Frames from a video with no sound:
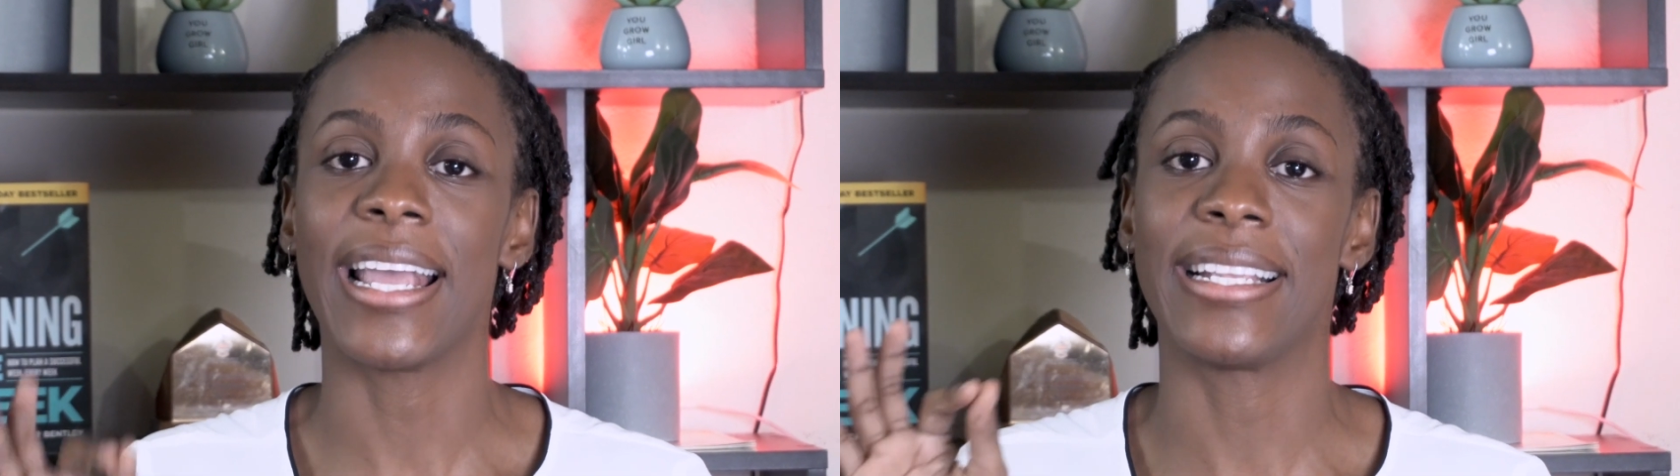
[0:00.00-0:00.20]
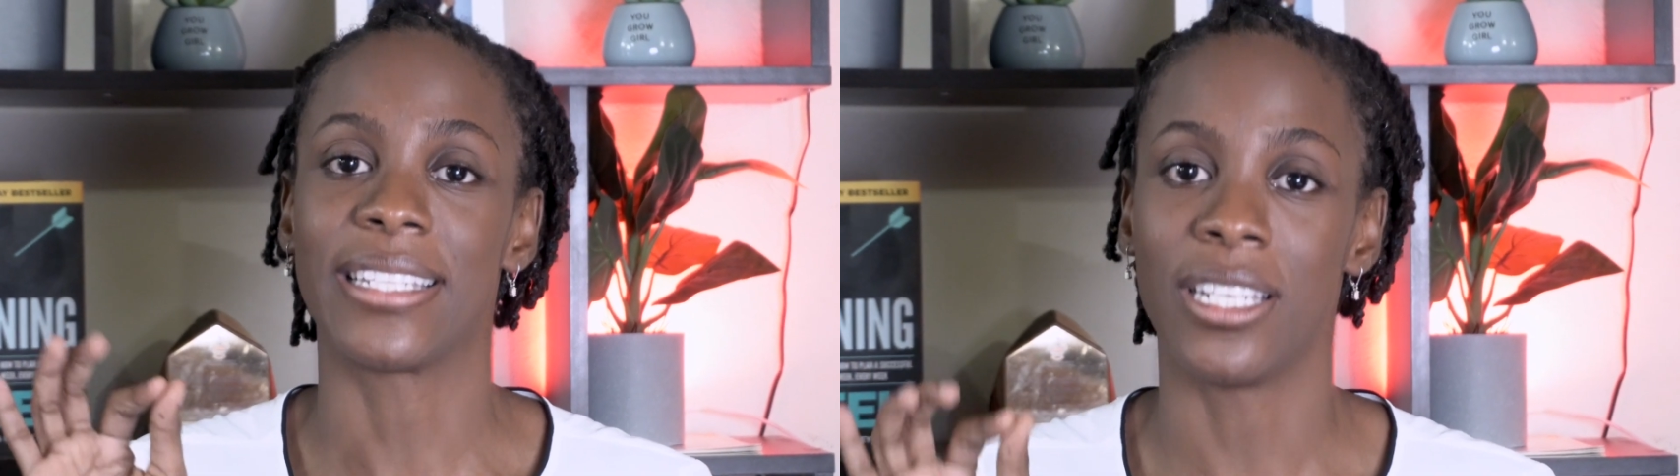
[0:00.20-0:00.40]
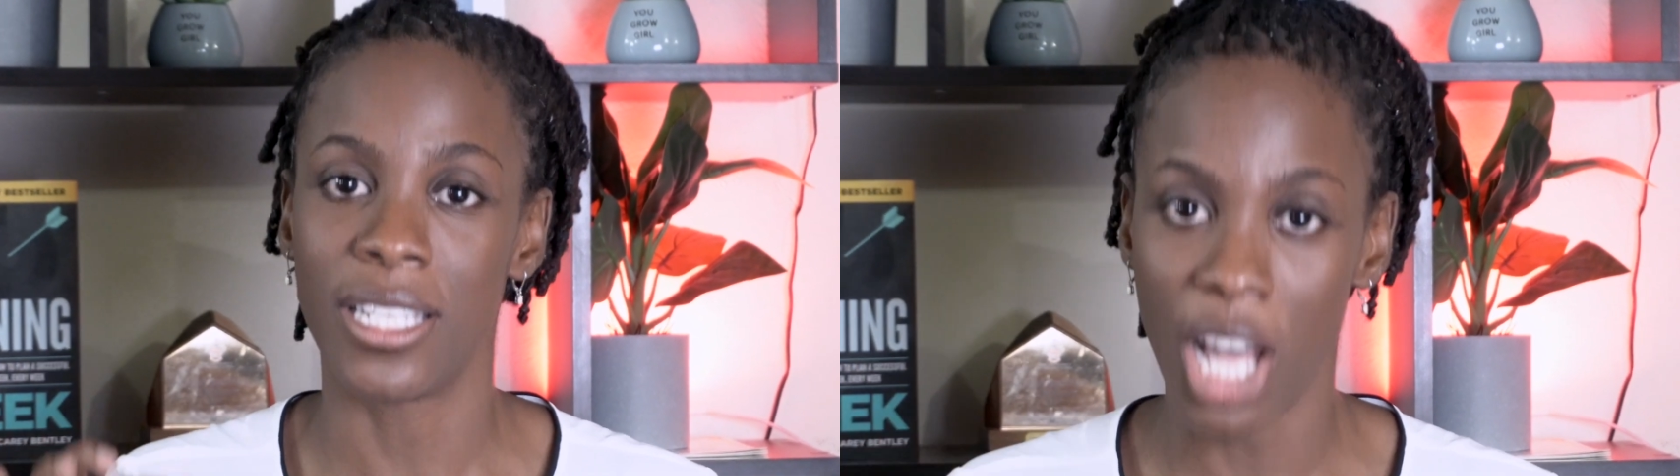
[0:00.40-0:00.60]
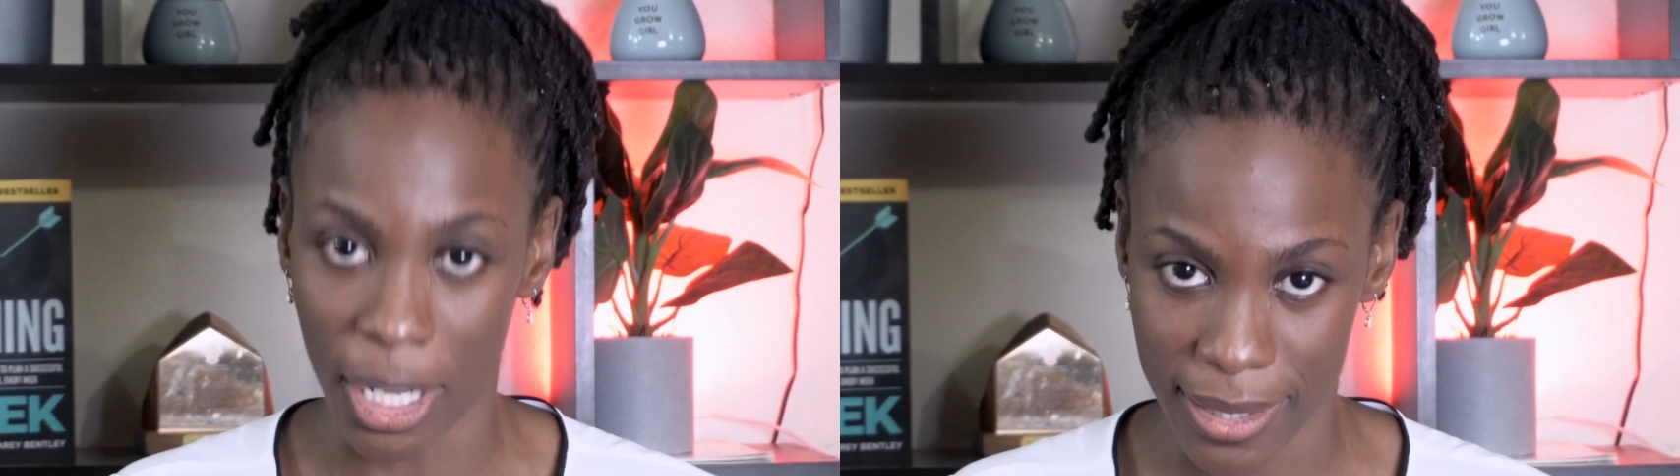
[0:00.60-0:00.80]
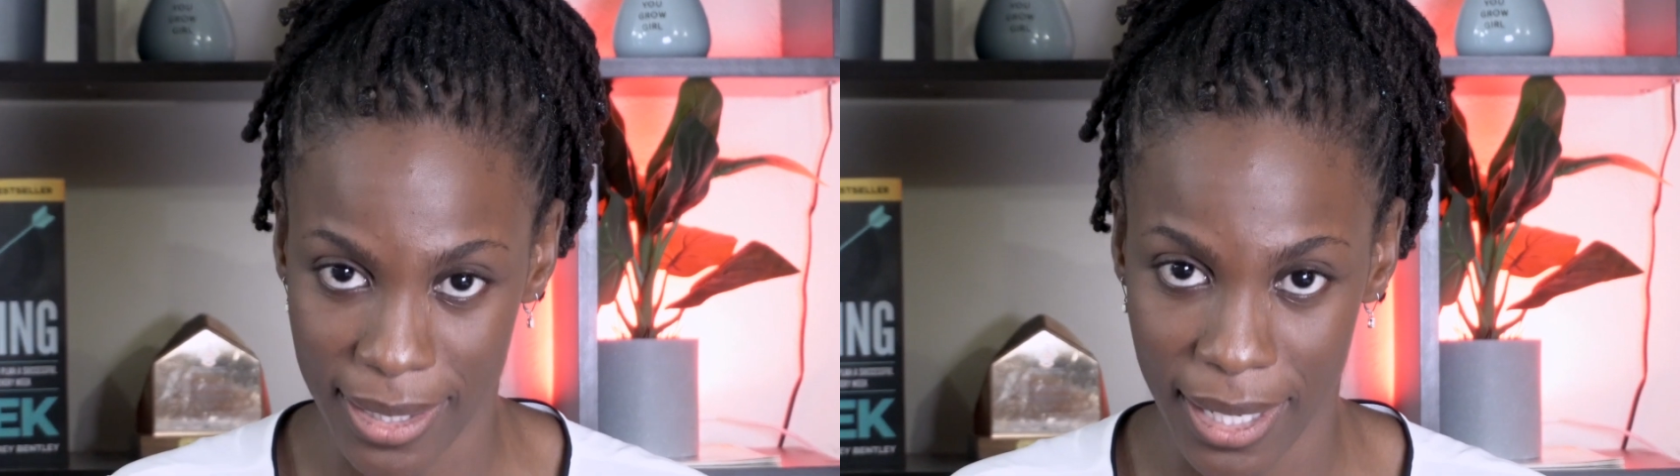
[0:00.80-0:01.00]
is
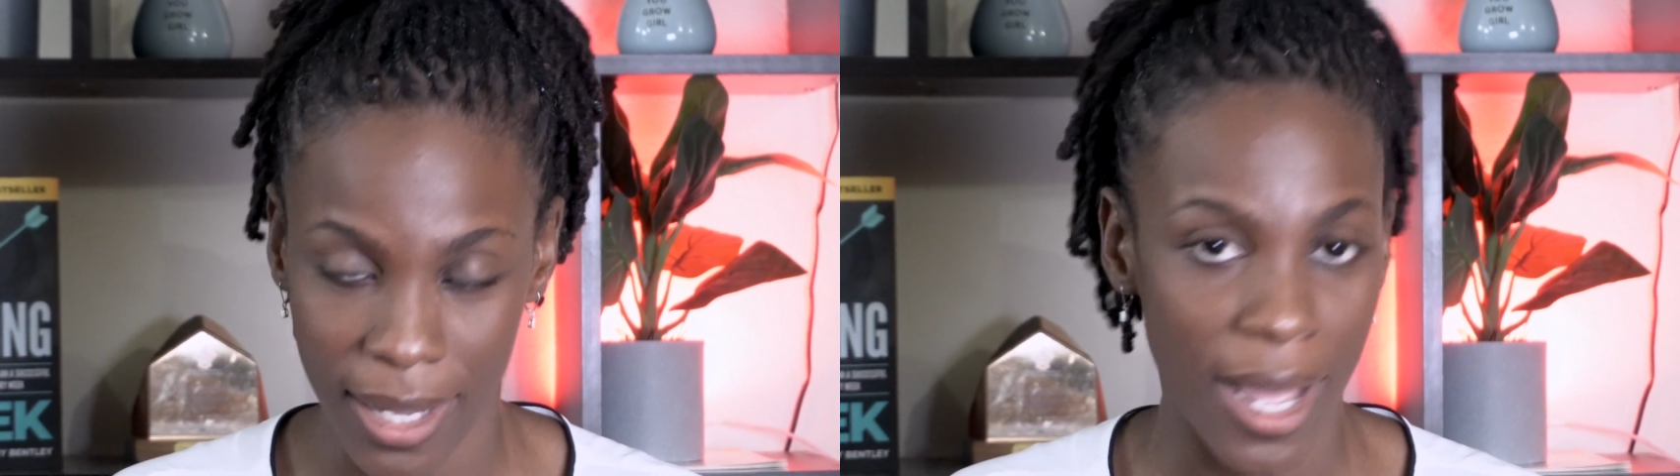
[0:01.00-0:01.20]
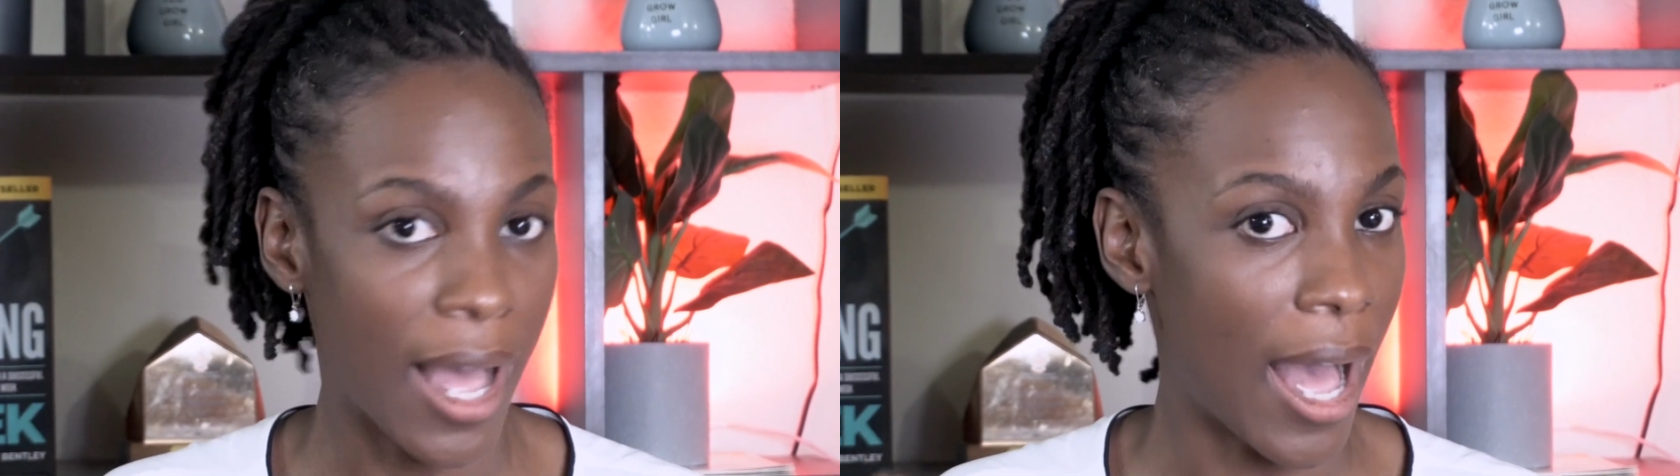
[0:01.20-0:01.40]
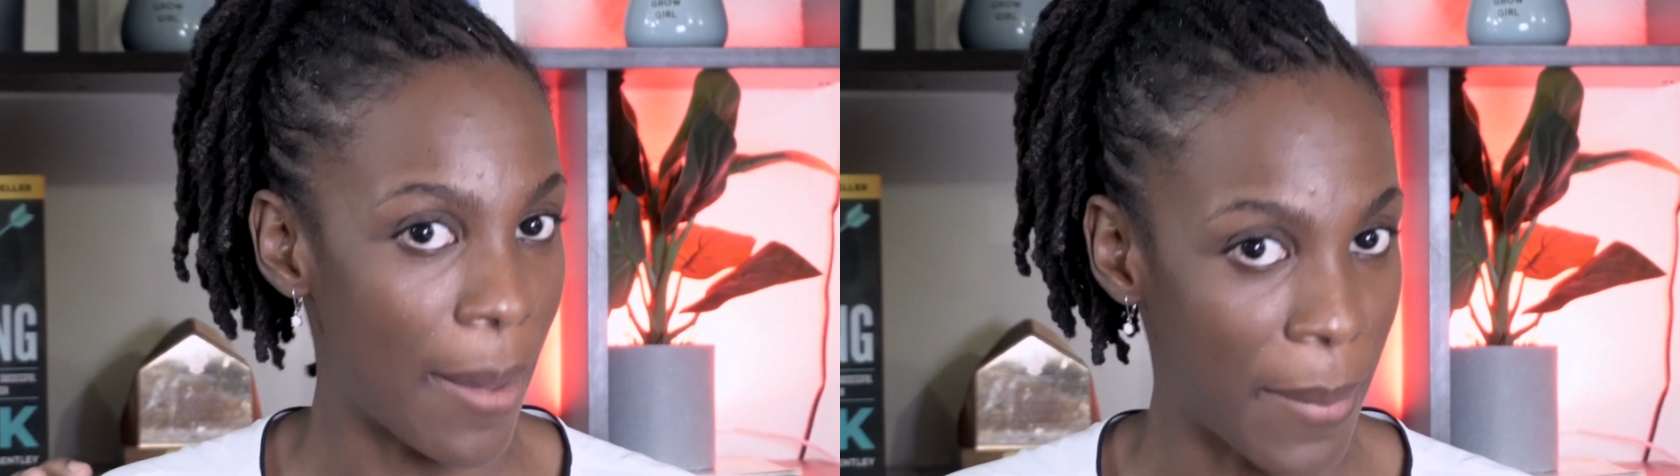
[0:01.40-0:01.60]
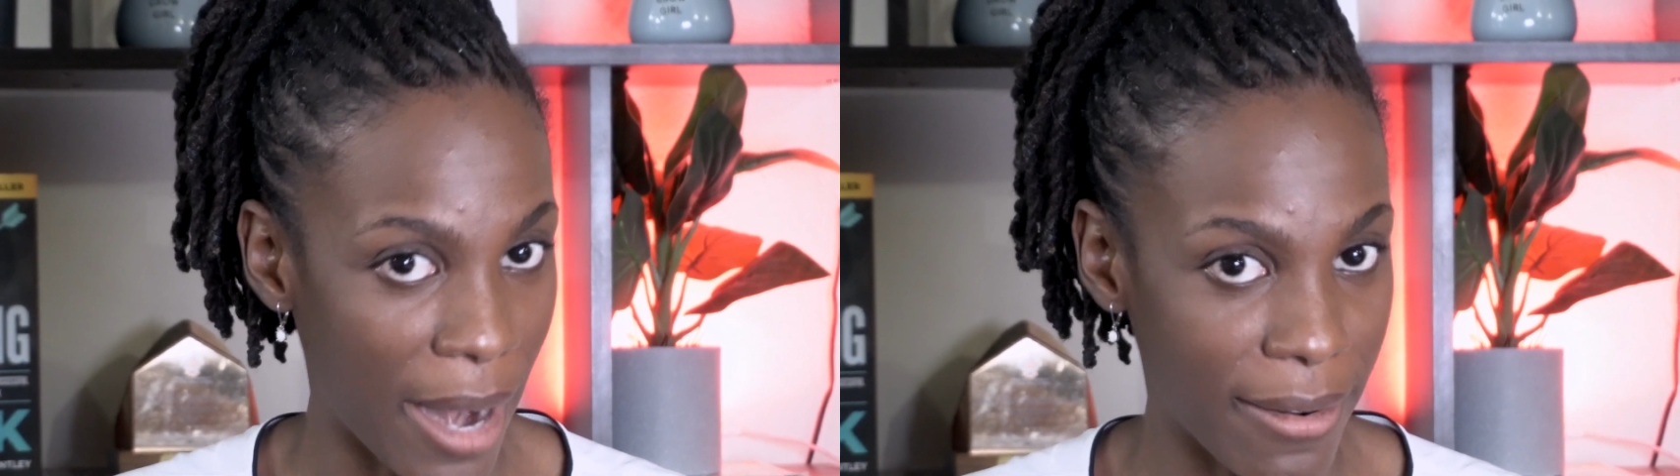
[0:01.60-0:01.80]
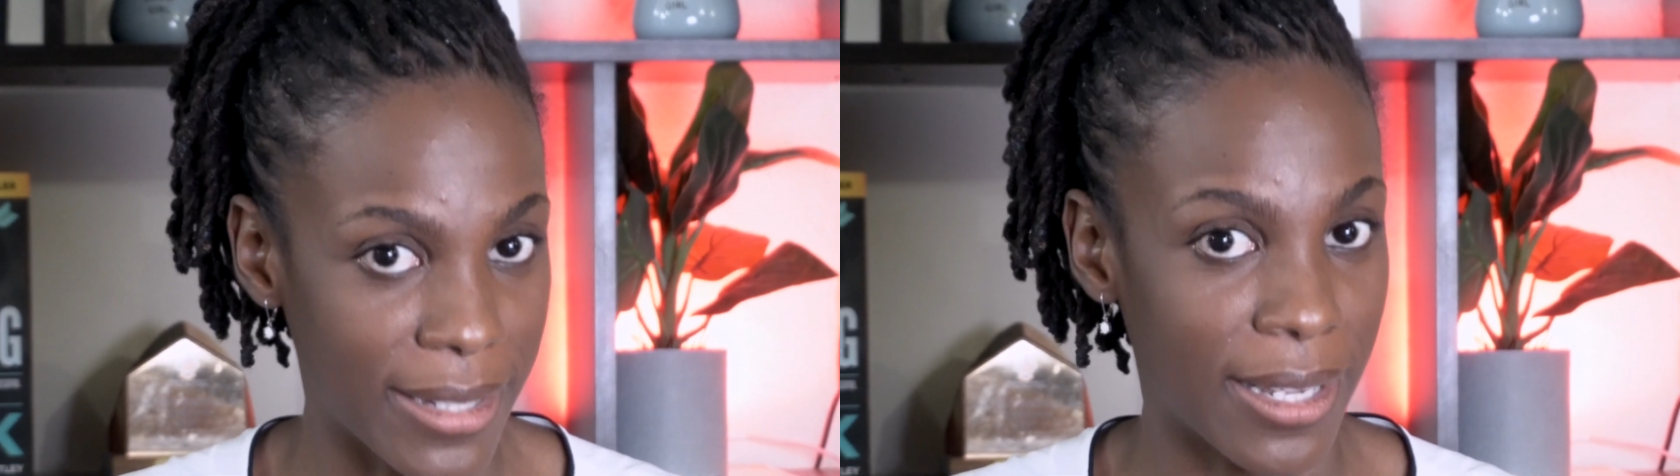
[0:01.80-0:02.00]
not a
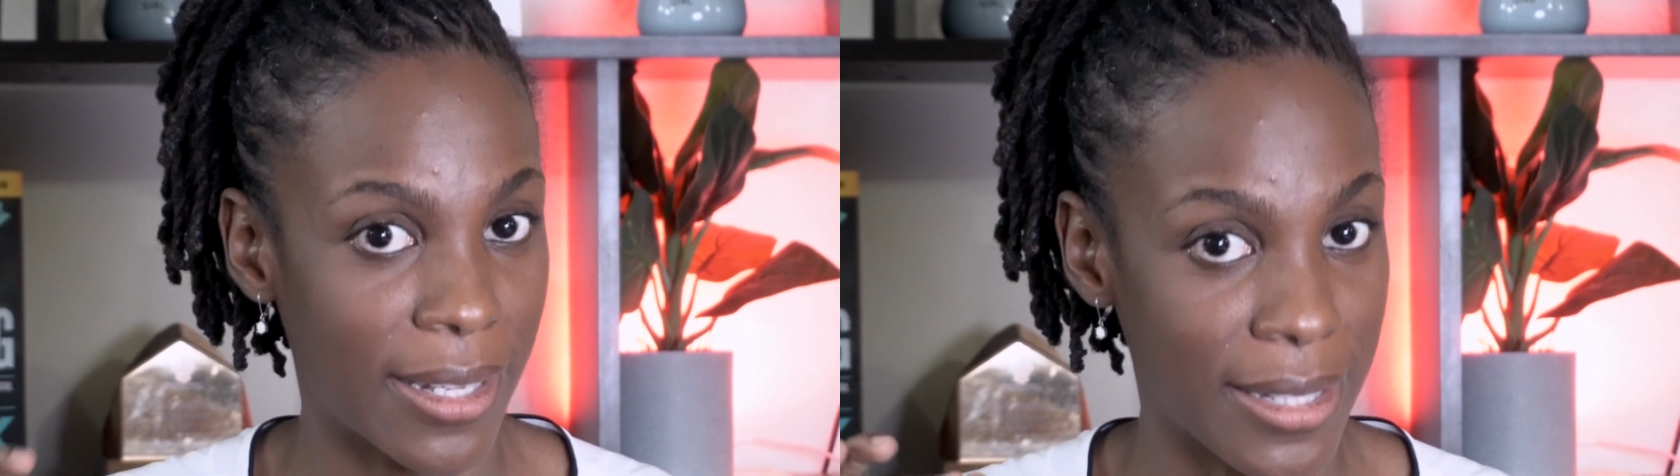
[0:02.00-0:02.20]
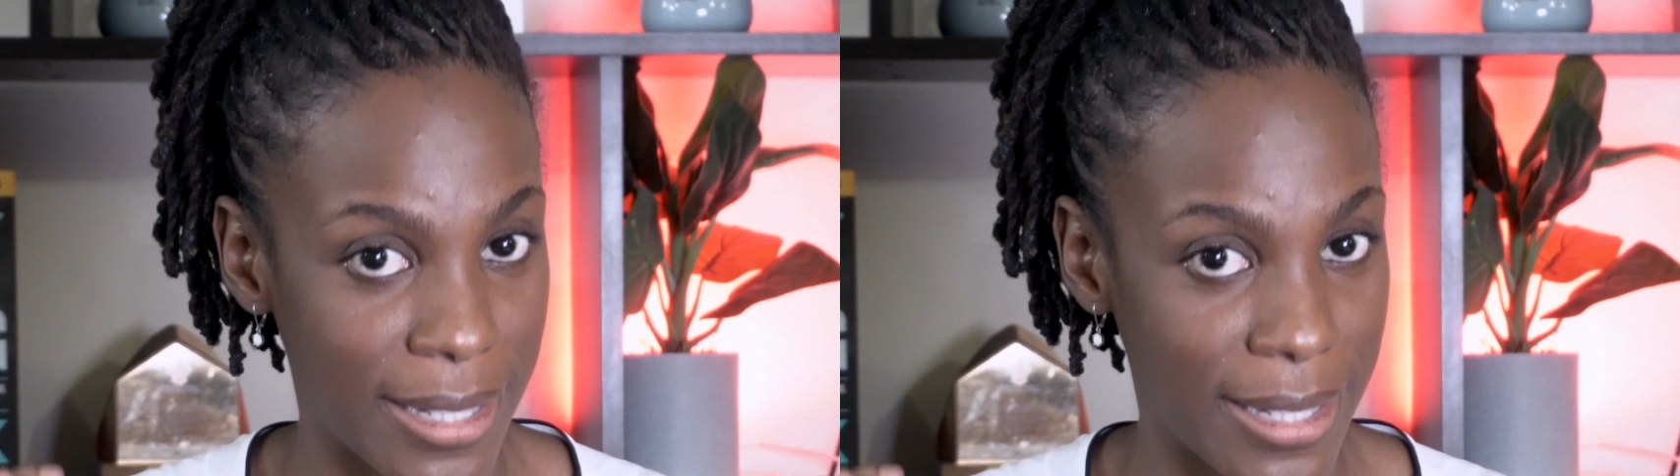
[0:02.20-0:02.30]
marital